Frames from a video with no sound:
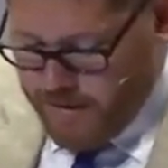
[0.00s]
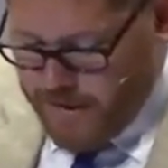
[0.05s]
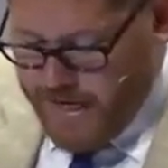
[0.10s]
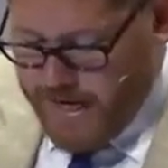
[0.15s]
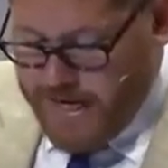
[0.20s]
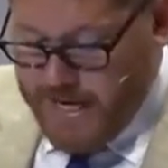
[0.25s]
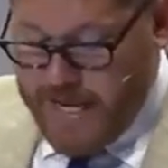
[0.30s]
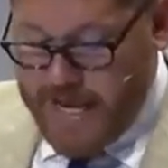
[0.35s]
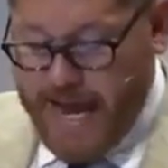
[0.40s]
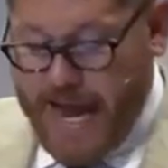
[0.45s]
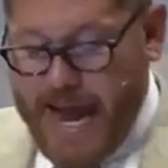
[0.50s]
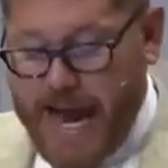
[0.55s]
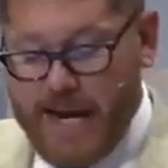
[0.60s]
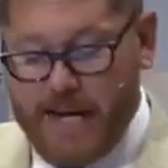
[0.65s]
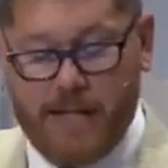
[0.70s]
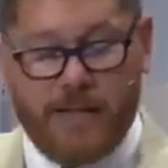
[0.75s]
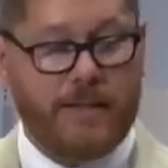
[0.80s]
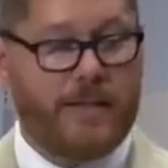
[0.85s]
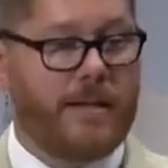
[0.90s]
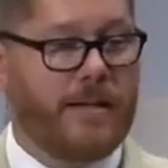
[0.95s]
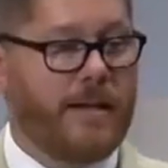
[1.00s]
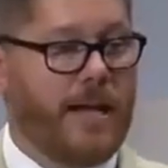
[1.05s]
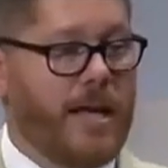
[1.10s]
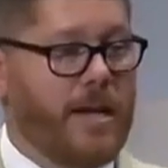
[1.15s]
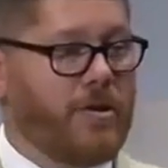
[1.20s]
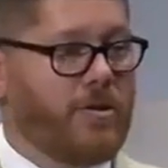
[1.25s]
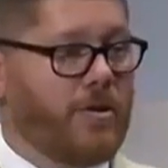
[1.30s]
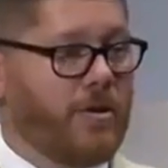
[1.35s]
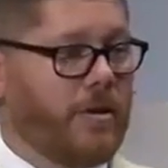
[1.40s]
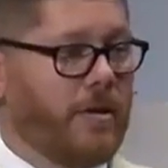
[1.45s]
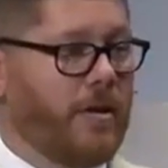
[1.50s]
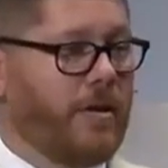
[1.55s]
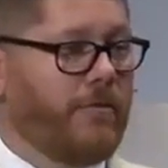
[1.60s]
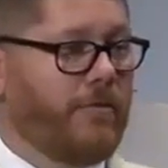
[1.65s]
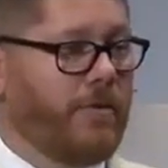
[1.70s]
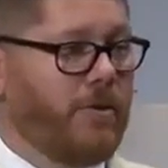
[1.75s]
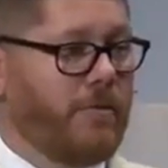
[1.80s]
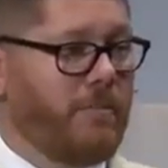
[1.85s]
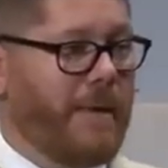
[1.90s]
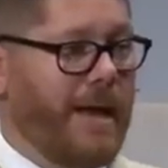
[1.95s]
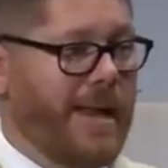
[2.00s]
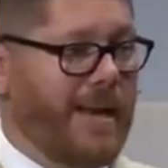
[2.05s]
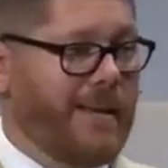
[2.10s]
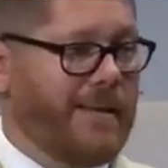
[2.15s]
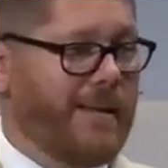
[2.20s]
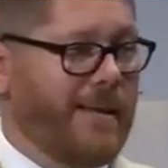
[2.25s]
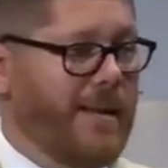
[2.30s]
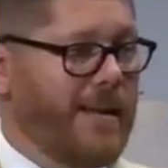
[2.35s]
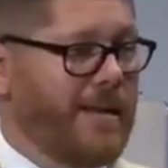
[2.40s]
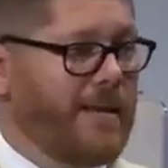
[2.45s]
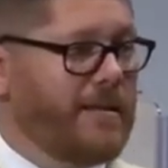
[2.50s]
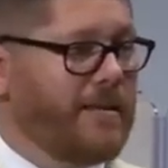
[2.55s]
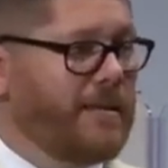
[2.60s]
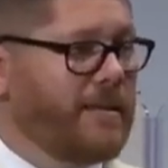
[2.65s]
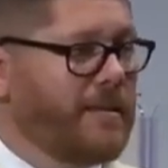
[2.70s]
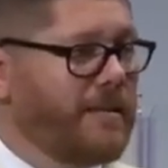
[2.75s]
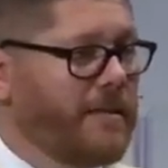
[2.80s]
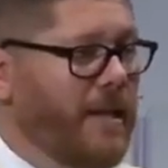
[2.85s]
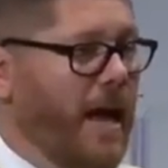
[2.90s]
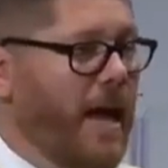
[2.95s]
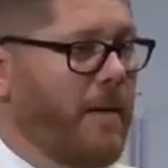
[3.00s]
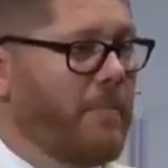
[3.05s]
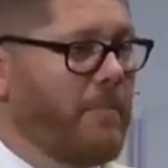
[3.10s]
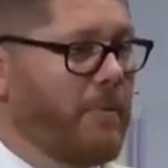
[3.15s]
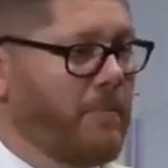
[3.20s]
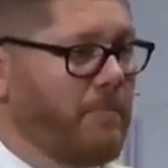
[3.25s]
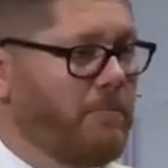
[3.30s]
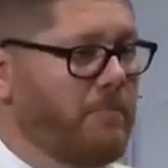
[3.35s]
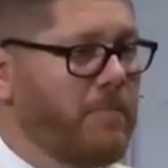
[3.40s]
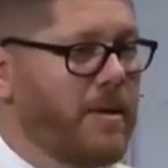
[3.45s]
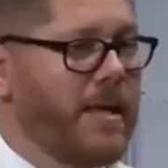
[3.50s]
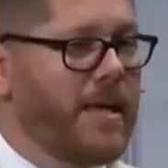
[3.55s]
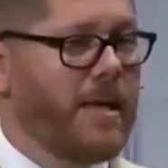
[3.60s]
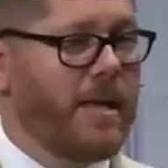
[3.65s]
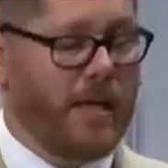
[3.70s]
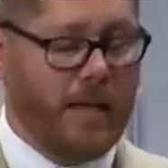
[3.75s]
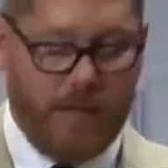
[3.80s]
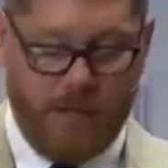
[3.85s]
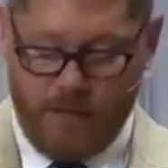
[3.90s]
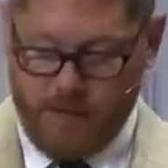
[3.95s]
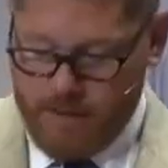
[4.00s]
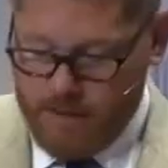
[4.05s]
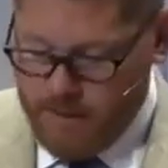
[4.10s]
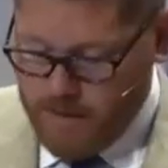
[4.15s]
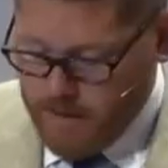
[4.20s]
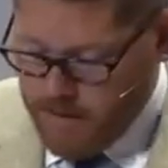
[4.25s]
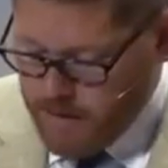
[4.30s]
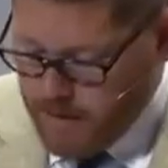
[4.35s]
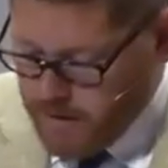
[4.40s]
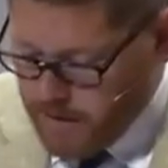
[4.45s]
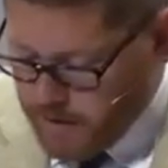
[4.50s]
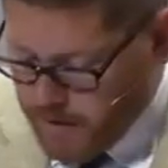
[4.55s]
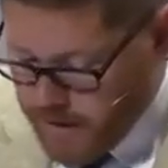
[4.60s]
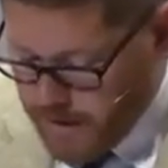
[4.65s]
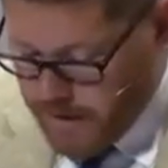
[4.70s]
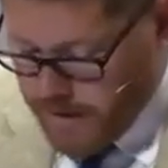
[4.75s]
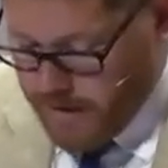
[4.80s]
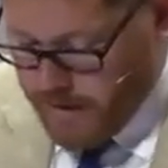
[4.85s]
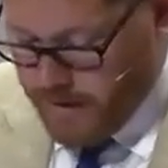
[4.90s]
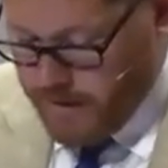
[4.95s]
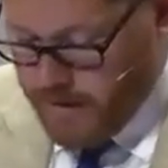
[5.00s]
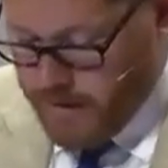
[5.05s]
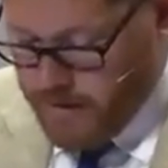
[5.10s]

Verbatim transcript: and he added the nature of humanity, he didn't stop being God.